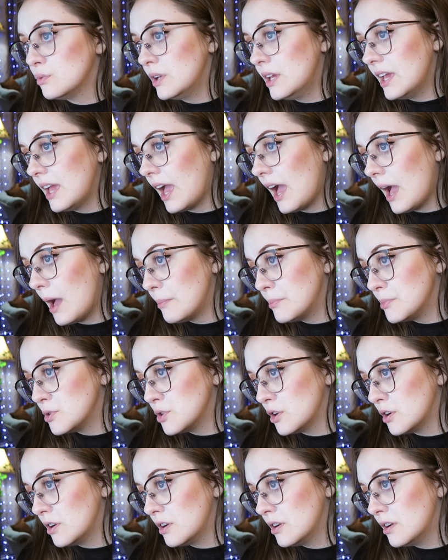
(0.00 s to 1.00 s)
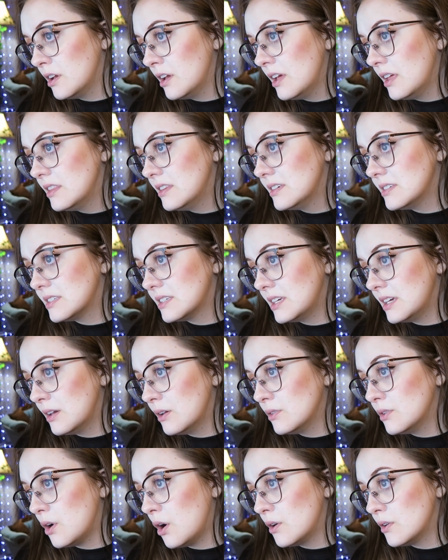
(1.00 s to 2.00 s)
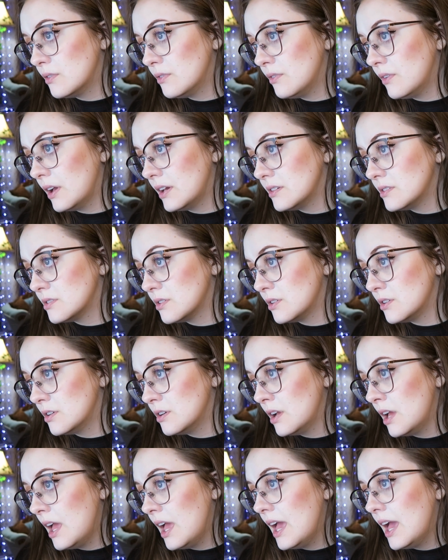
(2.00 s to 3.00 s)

recapture the skilled artificer